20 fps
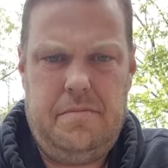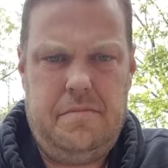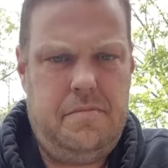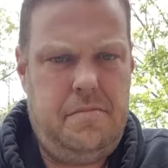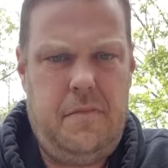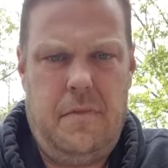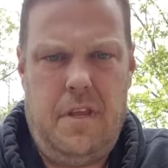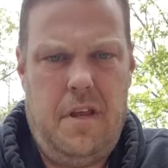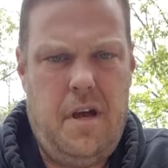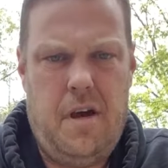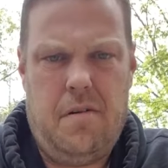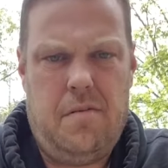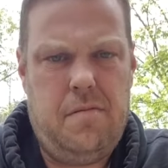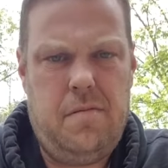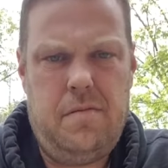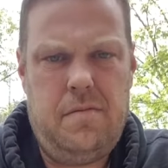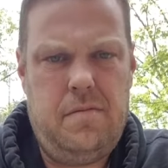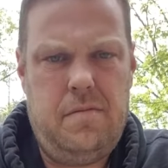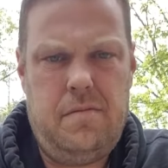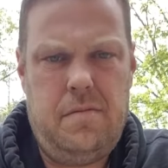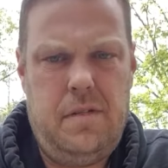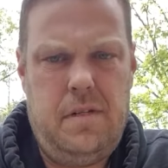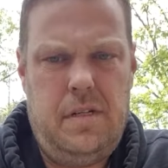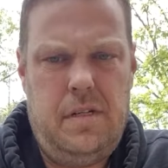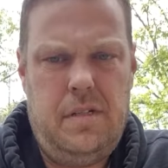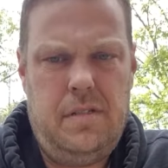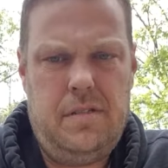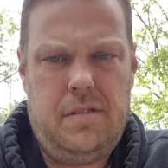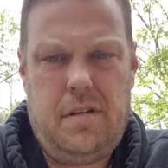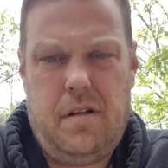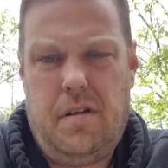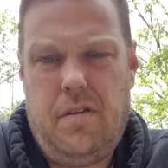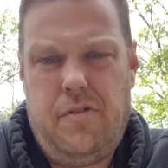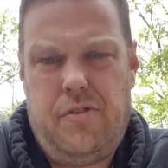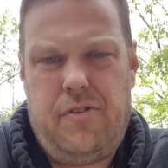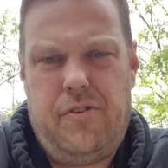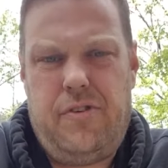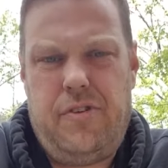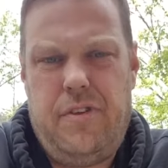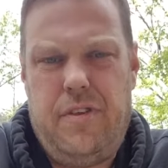no. It's
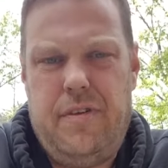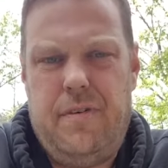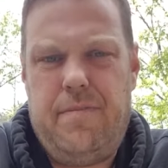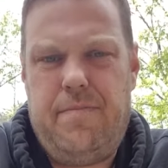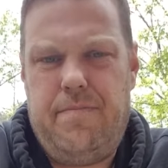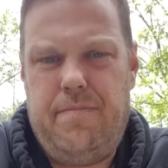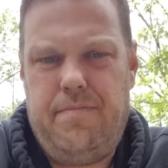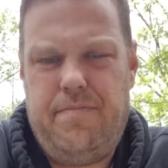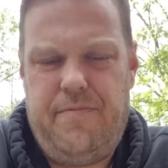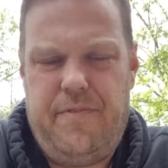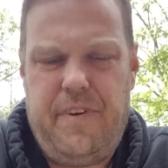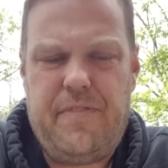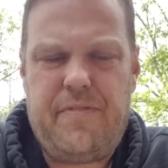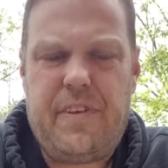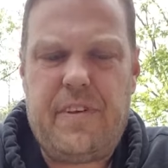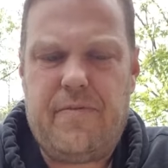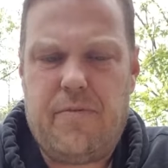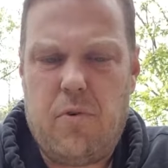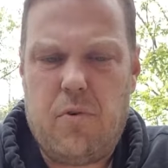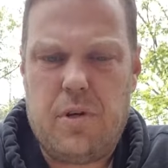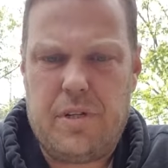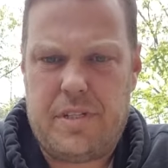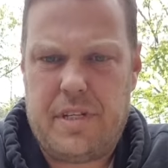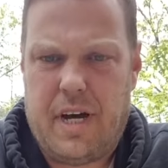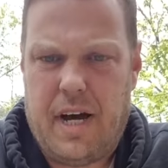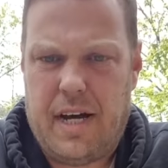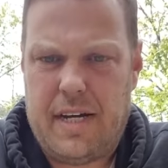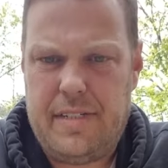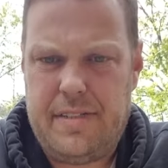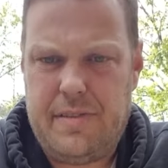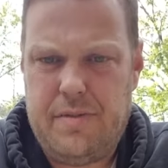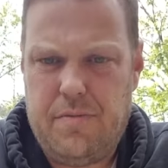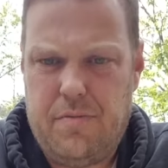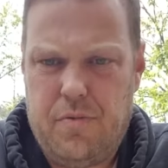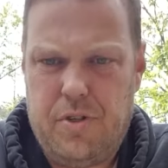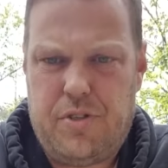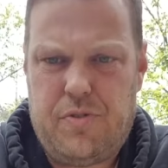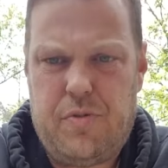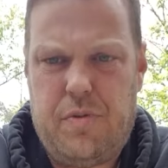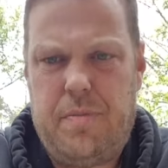closer to the 54 size,
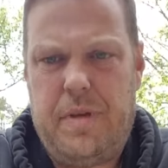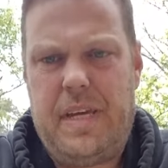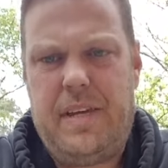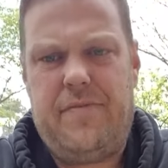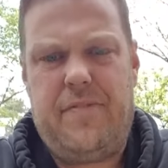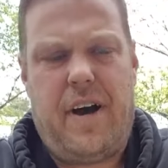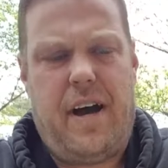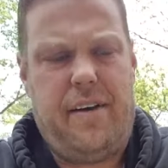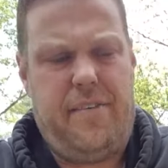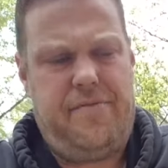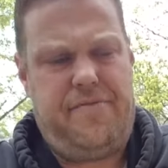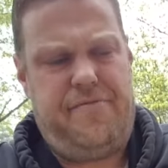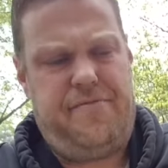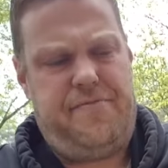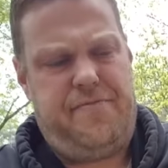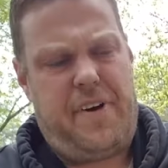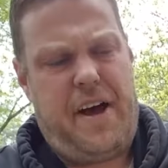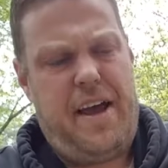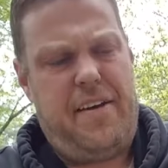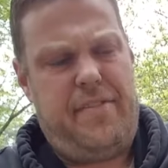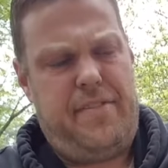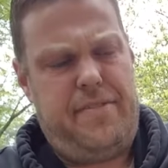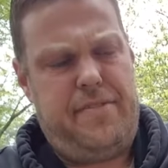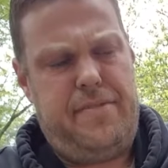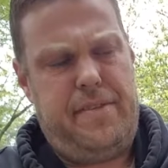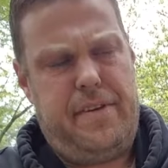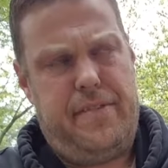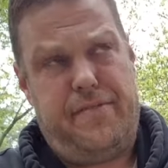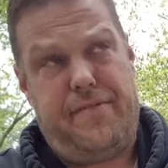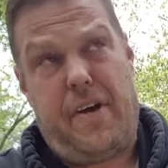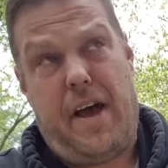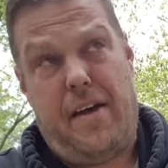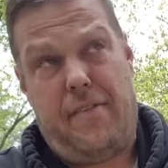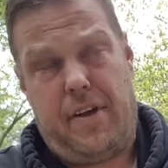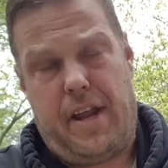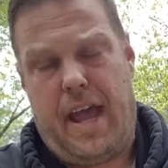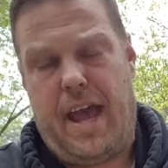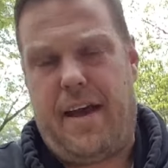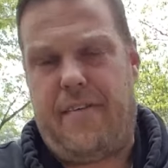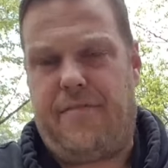which would be five
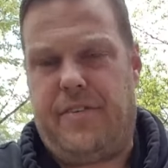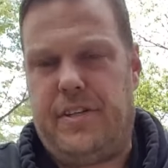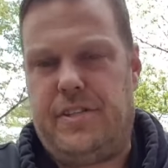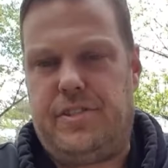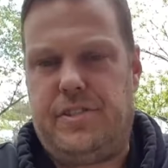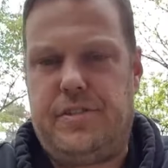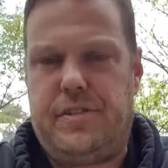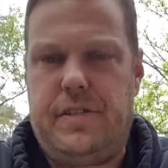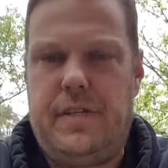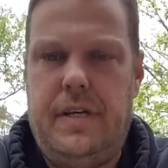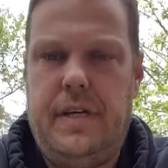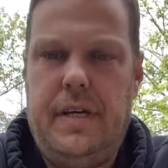and a half inches.